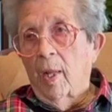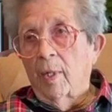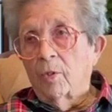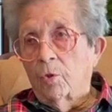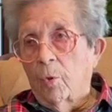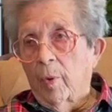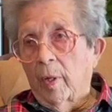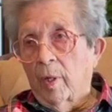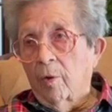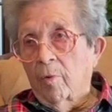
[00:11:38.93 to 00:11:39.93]
so he
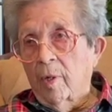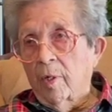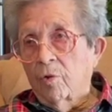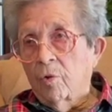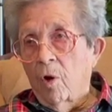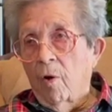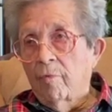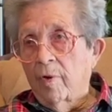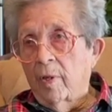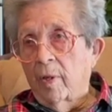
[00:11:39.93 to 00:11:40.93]
could drink his
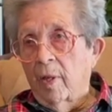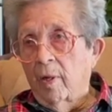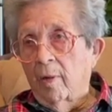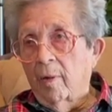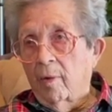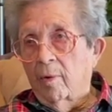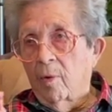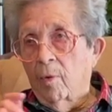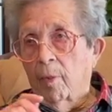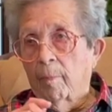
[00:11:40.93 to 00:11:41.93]
coffee and then
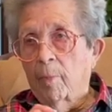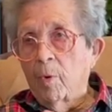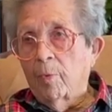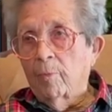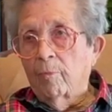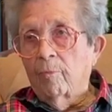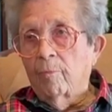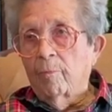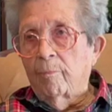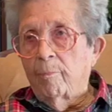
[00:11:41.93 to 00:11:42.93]
go to the boat
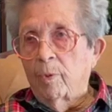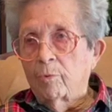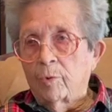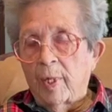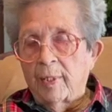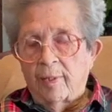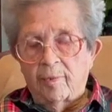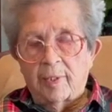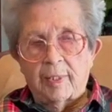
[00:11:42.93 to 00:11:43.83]
post haste.